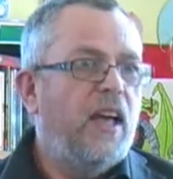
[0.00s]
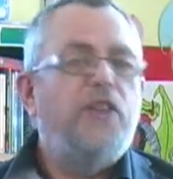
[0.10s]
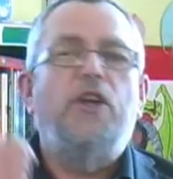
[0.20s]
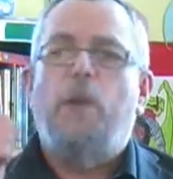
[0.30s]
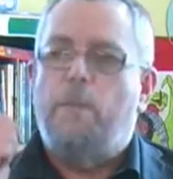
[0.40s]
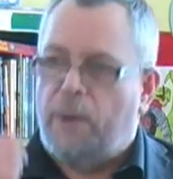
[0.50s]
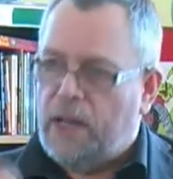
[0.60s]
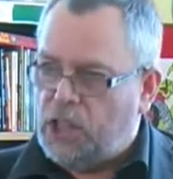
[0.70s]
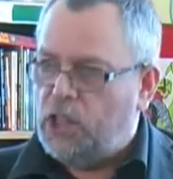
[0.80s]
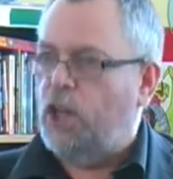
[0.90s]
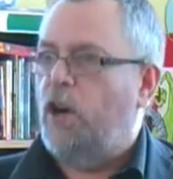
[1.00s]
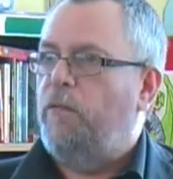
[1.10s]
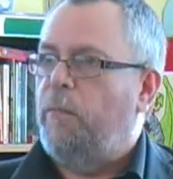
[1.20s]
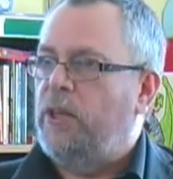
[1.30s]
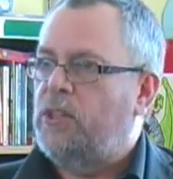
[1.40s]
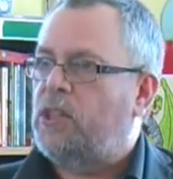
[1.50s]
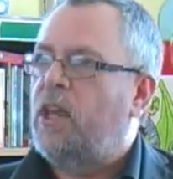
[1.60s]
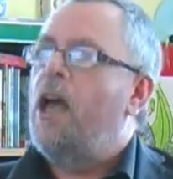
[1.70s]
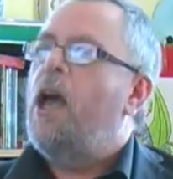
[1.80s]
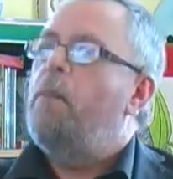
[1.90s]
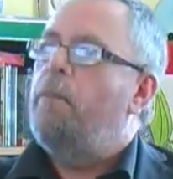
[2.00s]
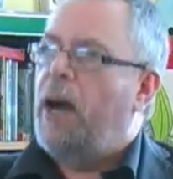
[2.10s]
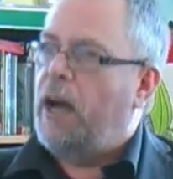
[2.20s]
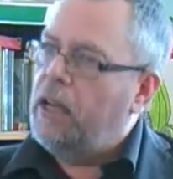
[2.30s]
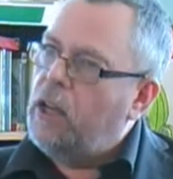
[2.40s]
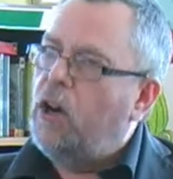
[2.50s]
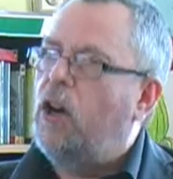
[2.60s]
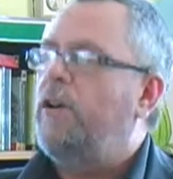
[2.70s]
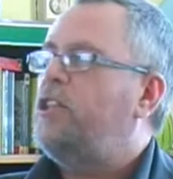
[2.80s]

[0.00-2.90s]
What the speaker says: that the British government, by law,